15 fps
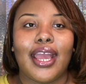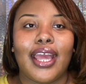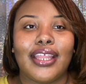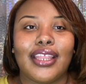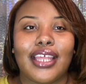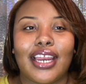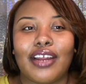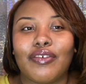and
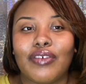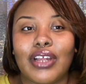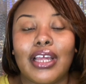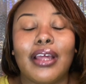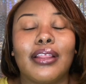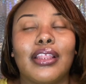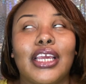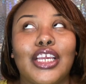then I
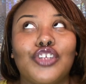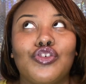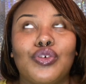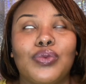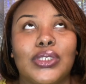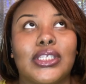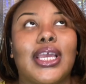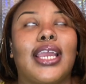the intro
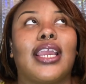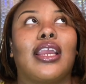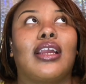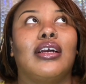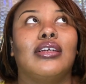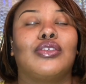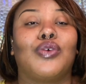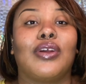was like
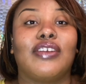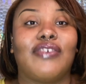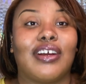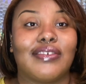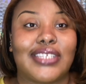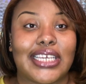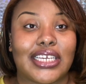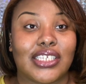25
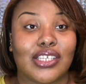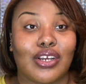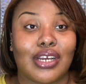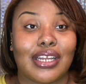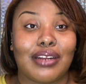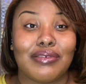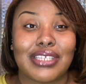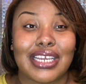seconds long
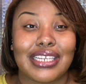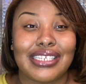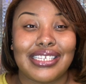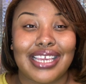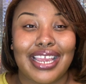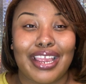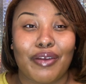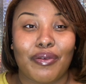and I was like
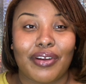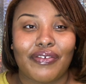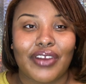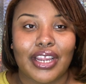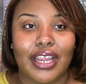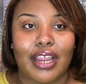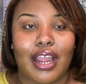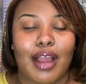dang what if I
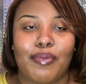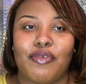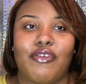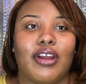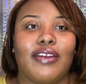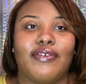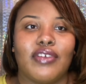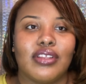get
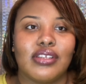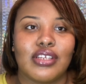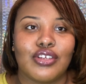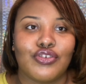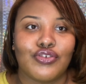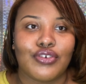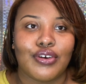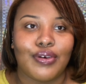copyrighted for this
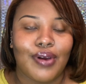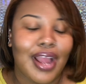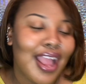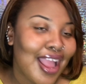intro